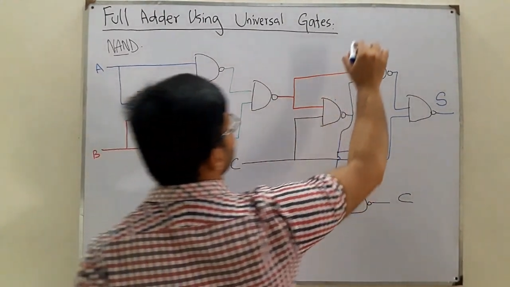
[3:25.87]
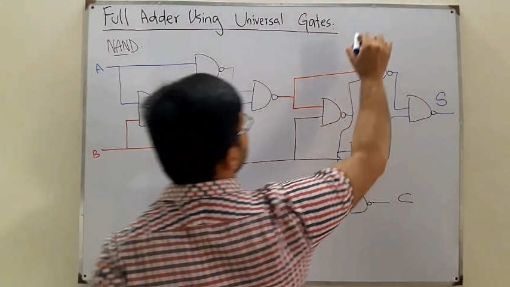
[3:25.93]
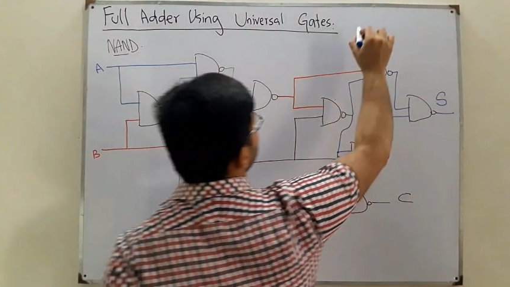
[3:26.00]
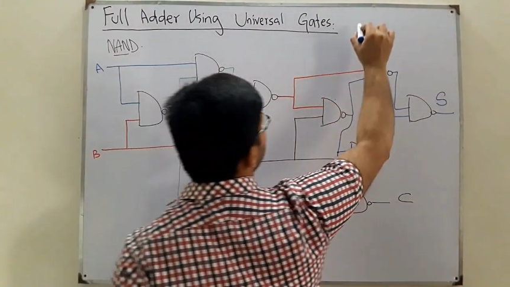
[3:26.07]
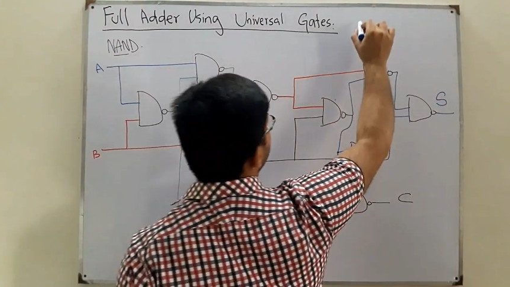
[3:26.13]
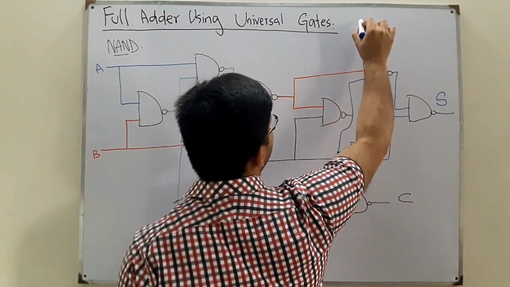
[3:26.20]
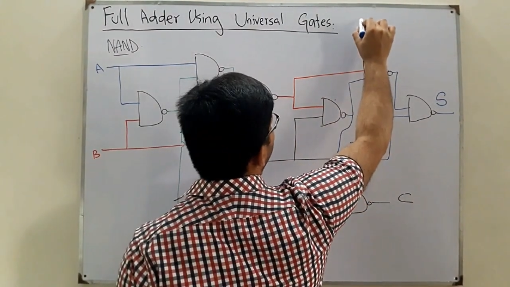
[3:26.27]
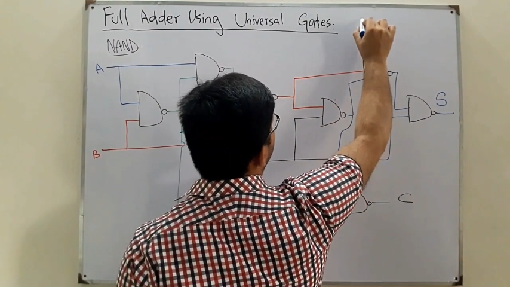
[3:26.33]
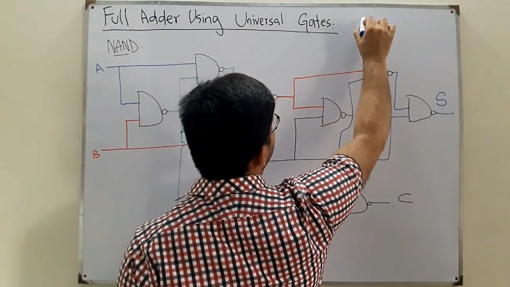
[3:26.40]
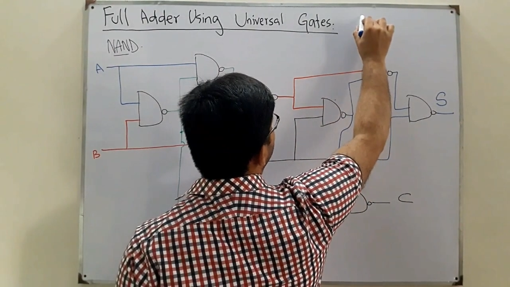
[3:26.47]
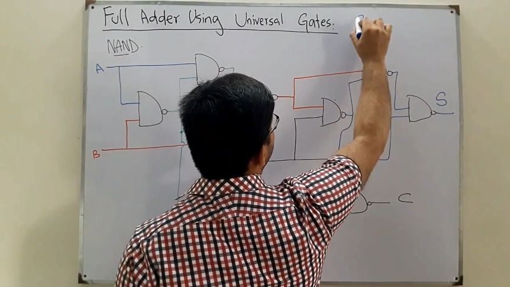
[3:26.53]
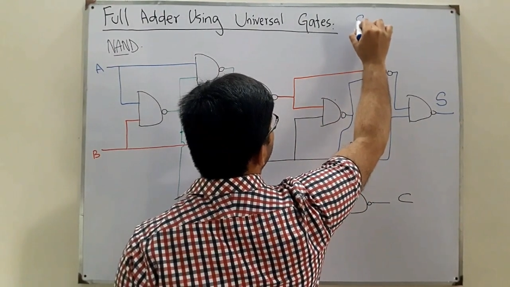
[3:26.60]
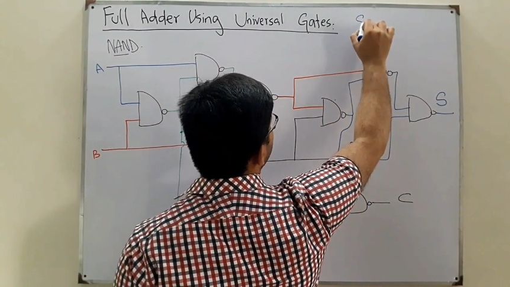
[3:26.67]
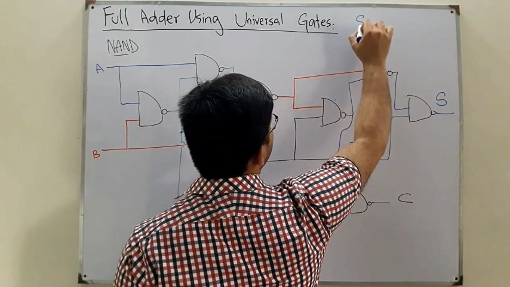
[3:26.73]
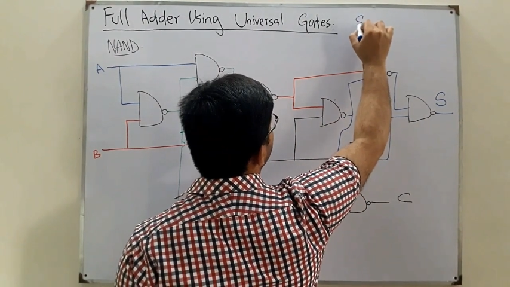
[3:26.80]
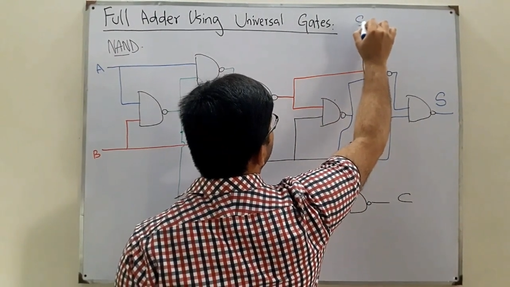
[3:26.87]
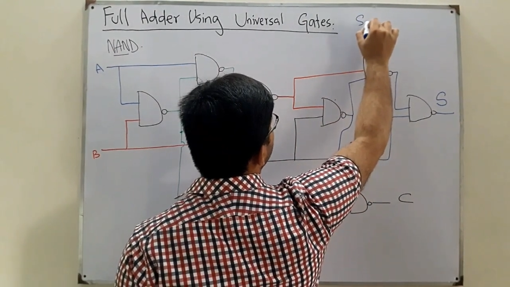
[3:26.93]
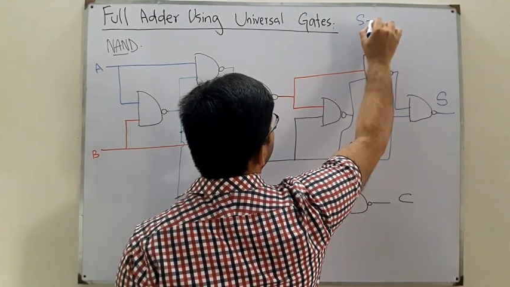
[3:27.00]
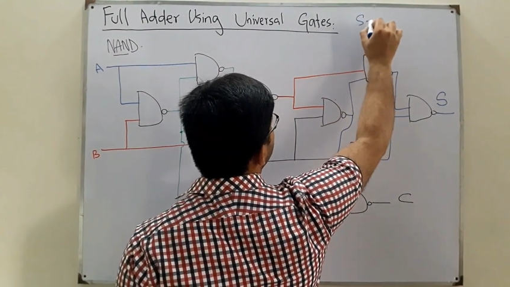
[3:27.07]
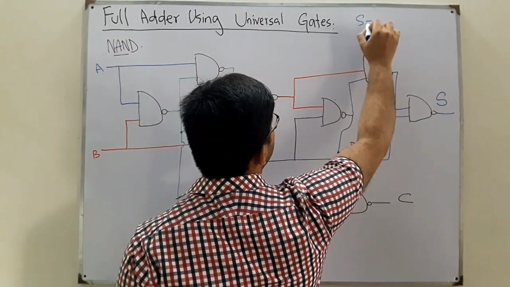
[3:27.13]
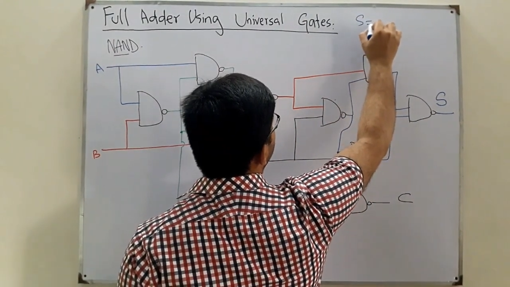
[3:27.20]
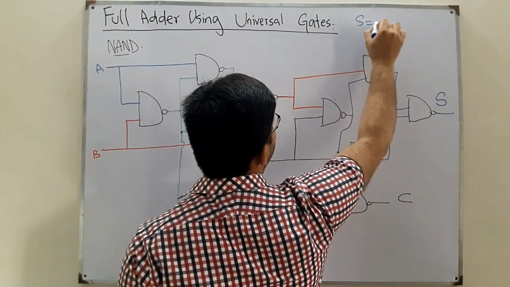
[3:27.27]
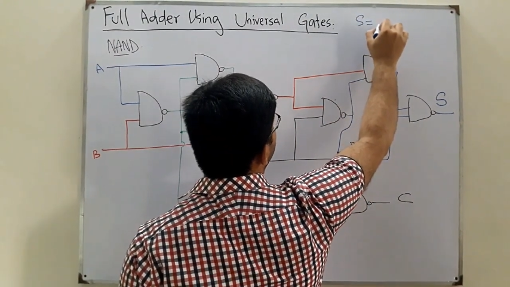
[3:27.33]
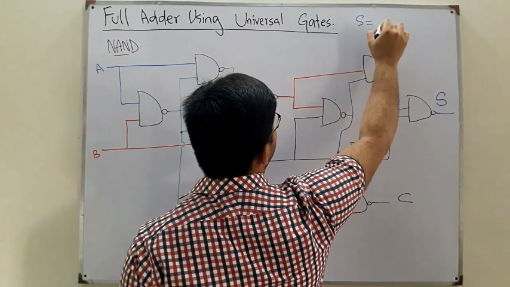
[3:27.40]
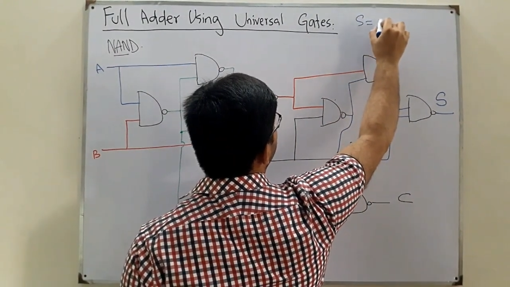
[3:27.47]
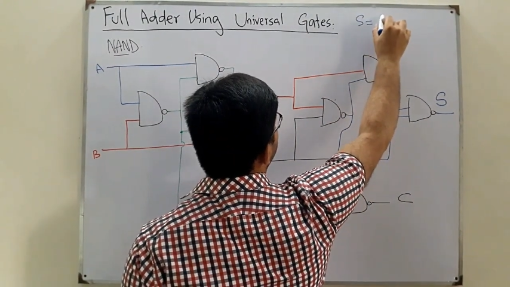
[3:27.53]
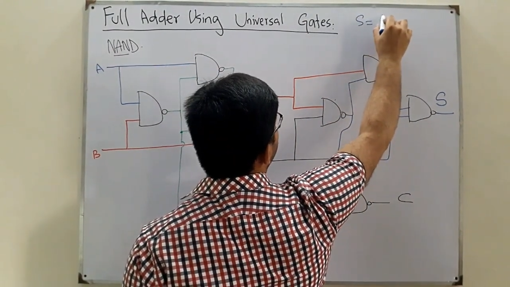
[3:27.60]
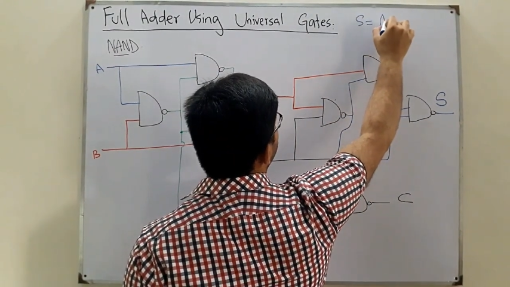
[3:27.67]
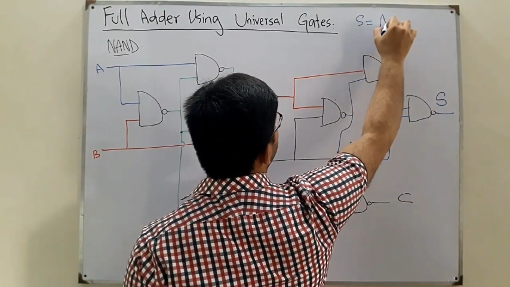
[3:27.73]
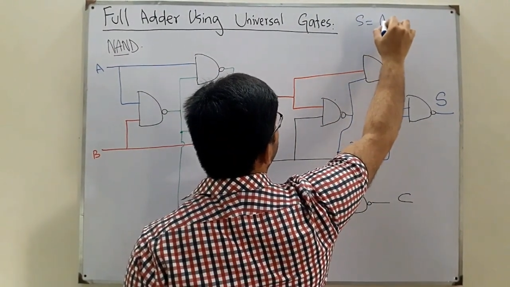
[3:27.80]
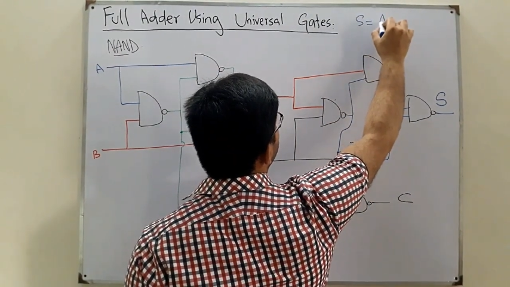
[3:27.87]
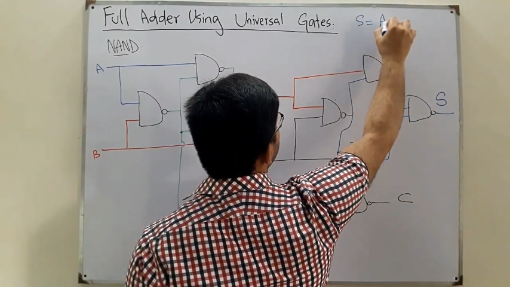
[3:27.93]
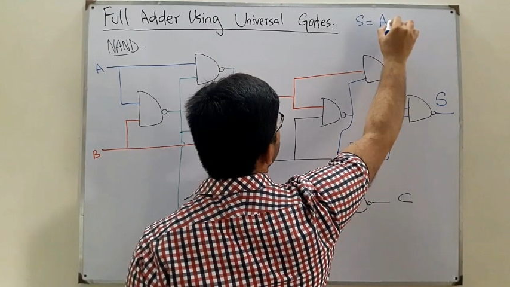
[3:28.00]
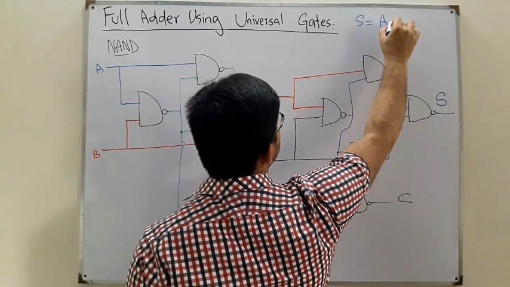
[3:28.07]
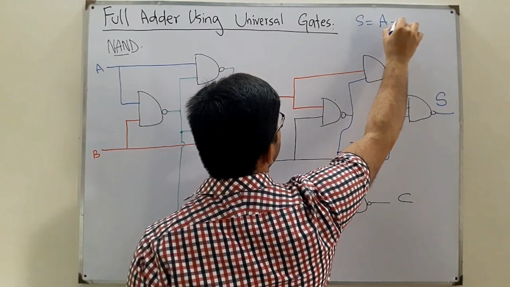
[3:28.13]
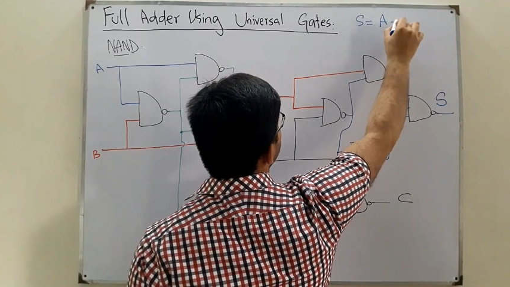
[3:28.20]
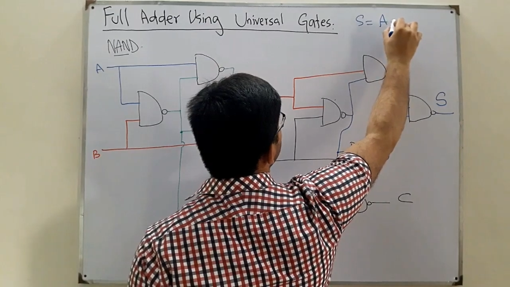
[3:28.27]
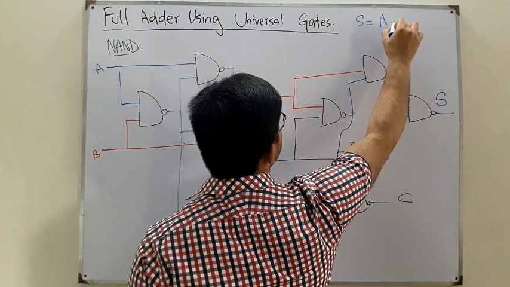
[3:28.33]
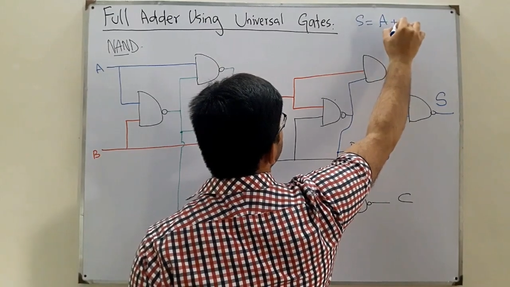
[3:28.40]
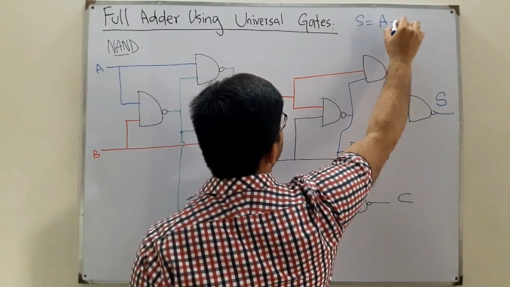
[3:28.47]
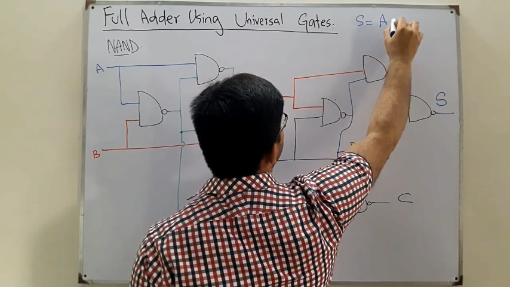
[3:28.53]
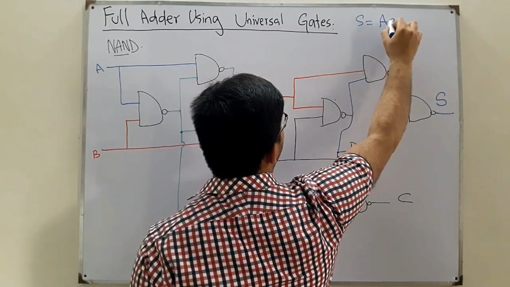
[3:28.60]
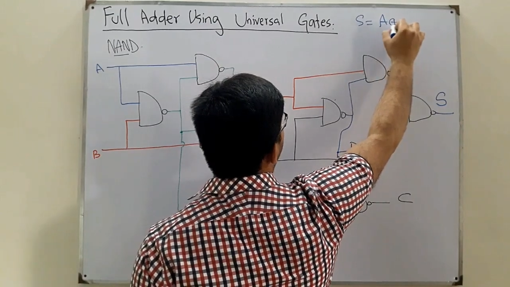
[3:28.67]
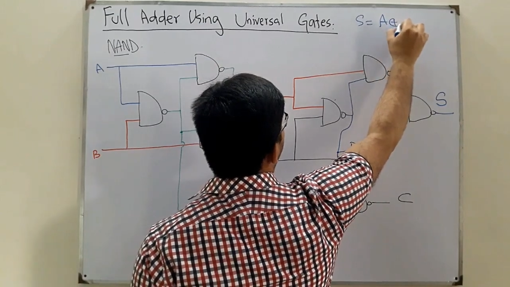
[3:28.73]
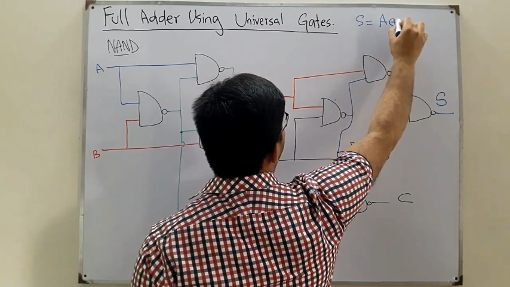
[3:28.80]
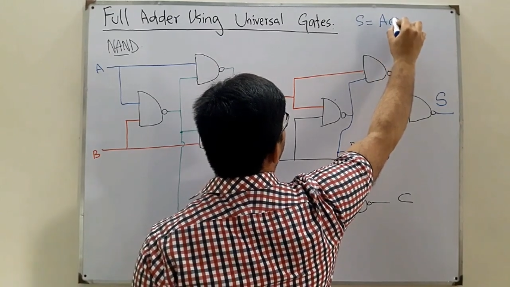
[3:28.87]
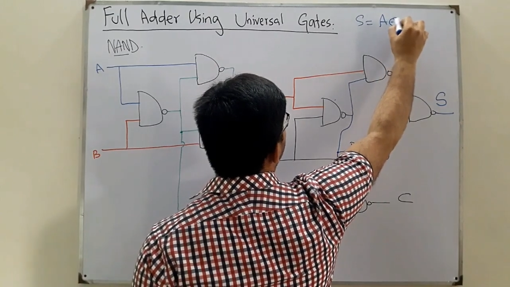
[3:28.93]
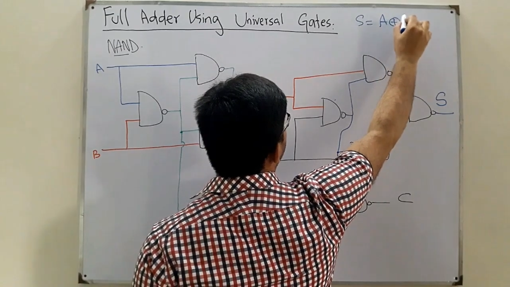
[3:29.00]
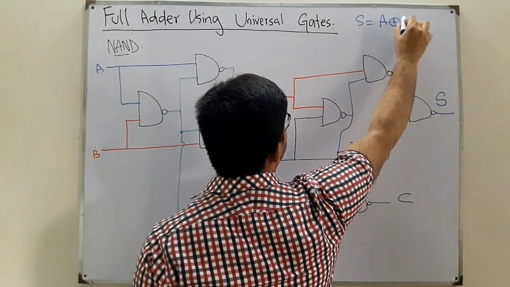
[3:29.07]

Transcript: Nobody's mouth can be seen.